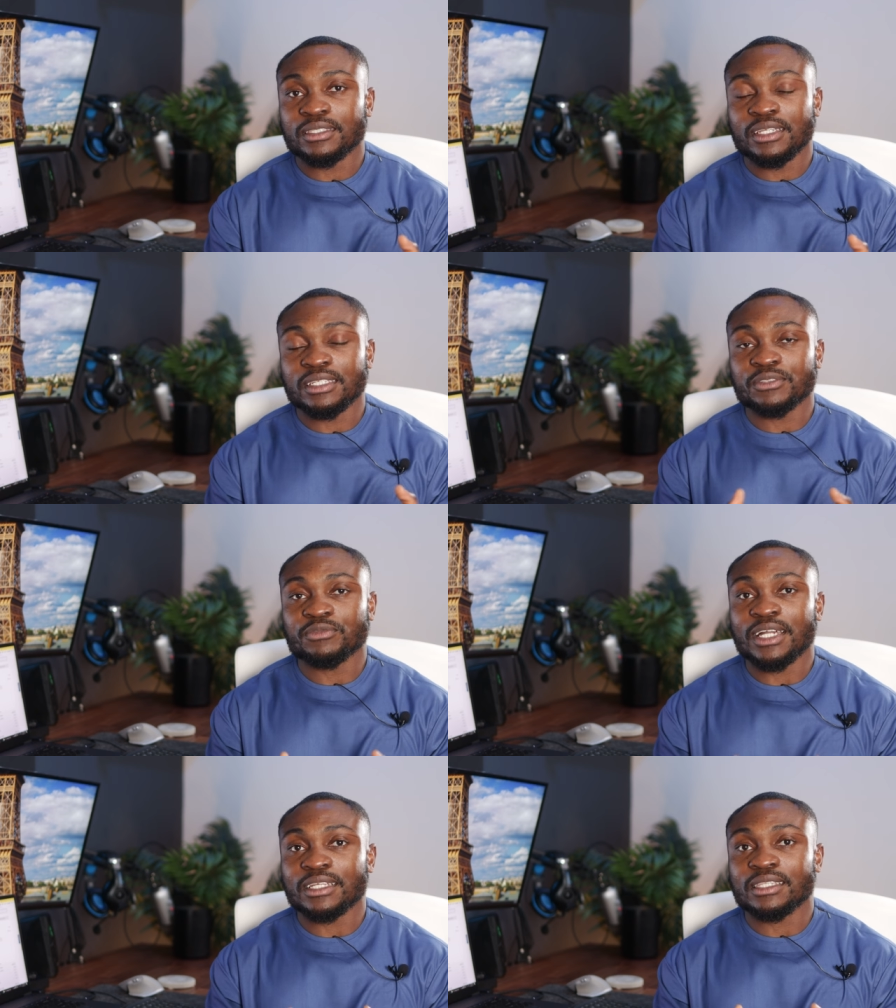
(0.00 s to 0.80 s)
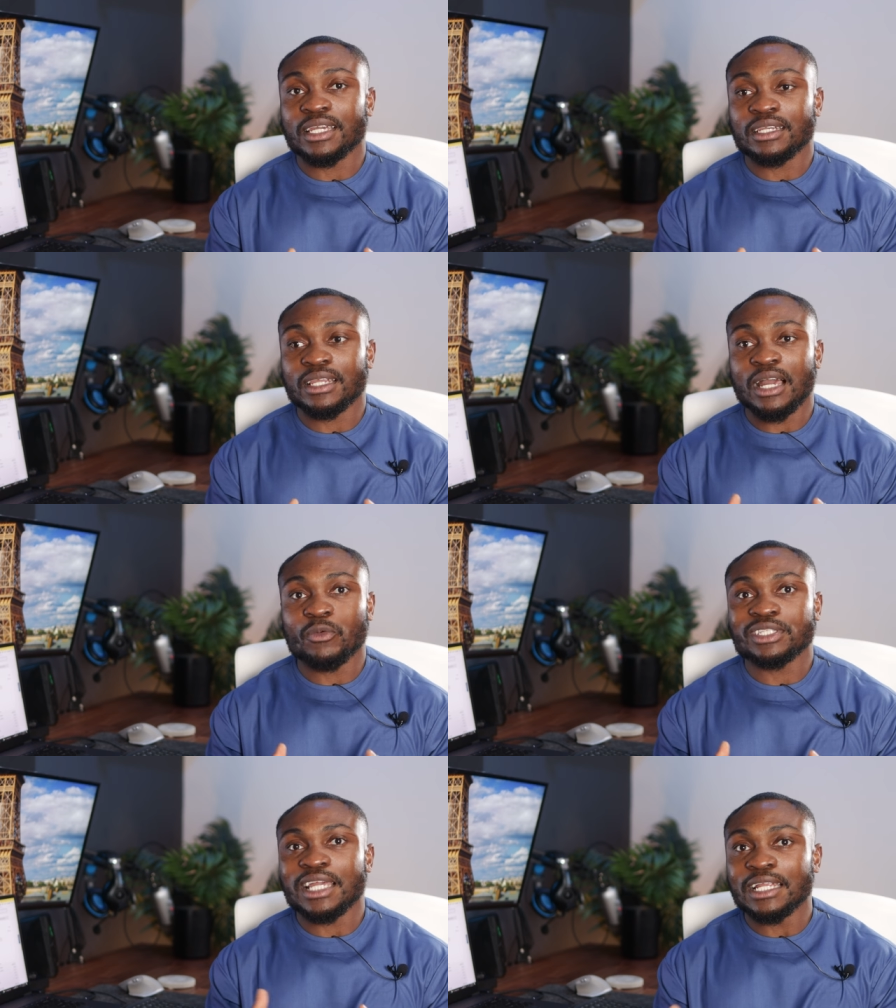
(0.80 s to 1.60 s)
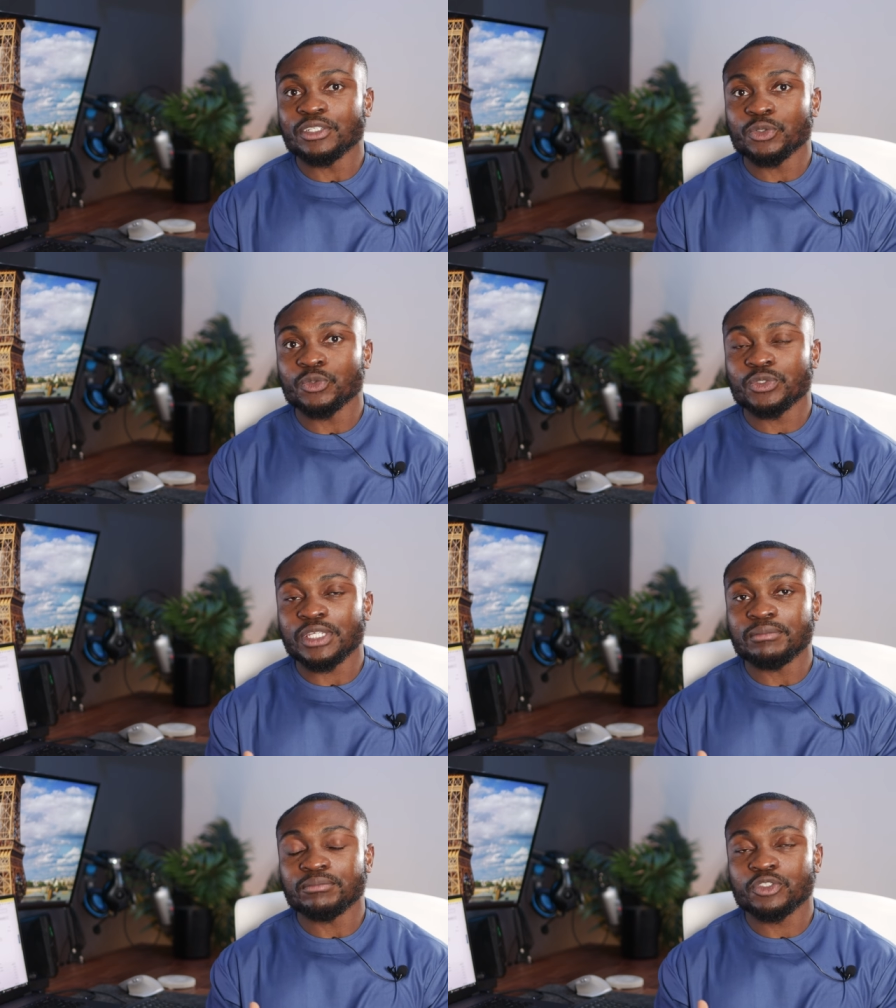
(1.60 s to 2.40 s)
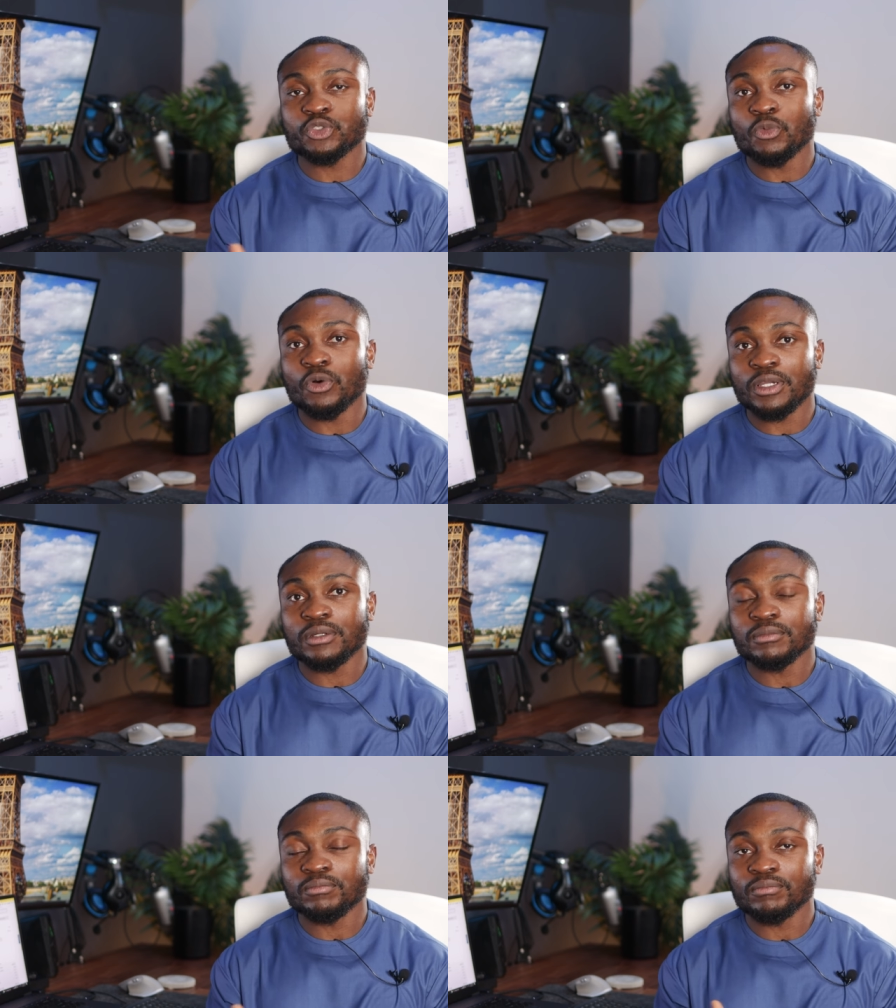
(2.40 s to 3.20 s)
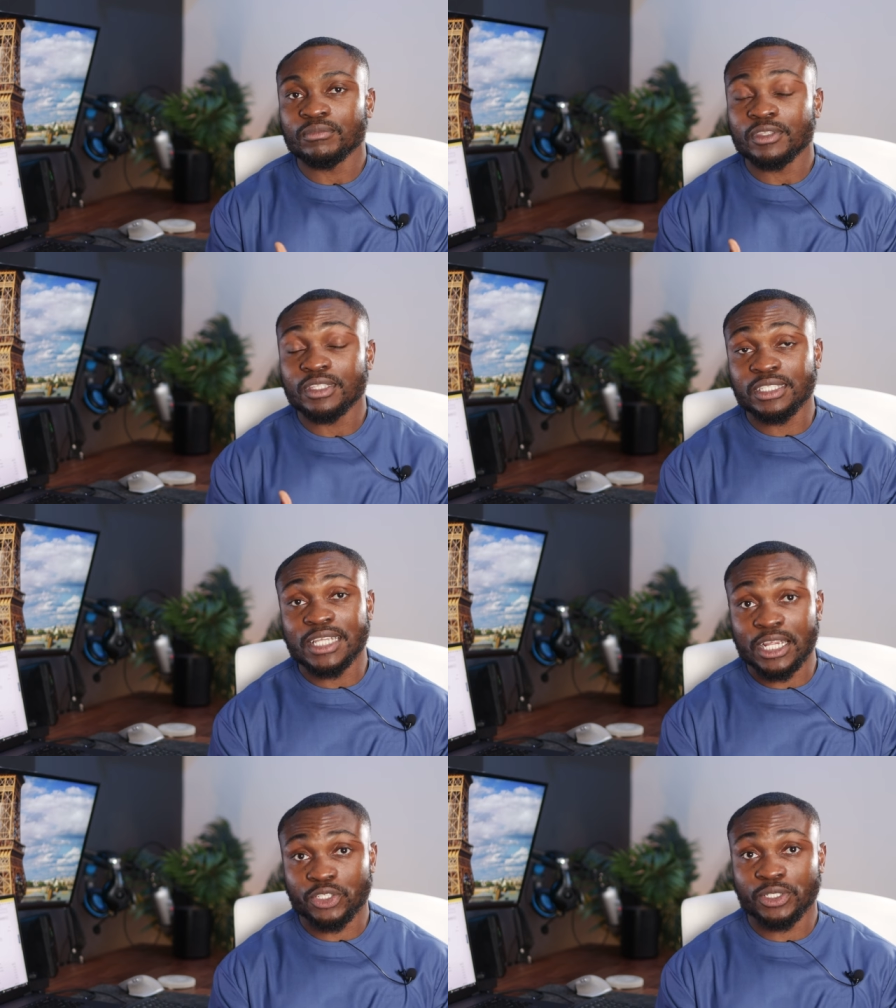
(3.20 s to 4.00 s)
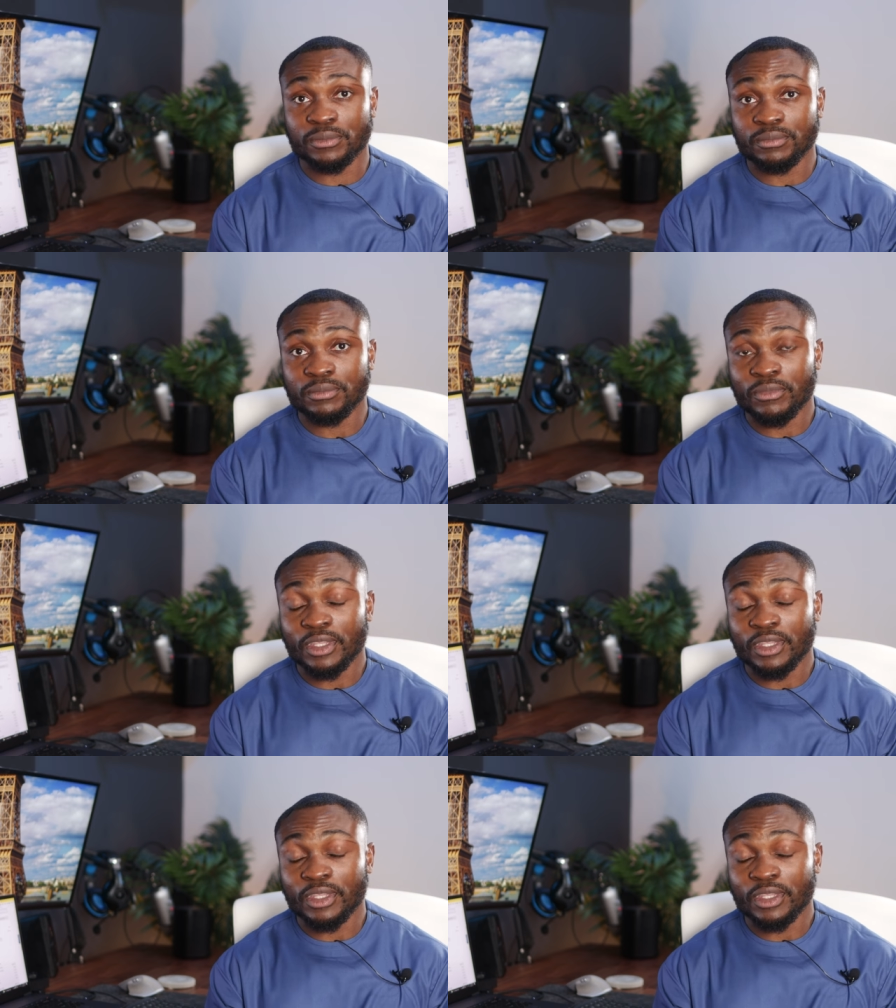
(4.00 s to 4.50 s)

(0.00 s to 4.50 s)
this thing is the fact that how it handles um, smoke detection.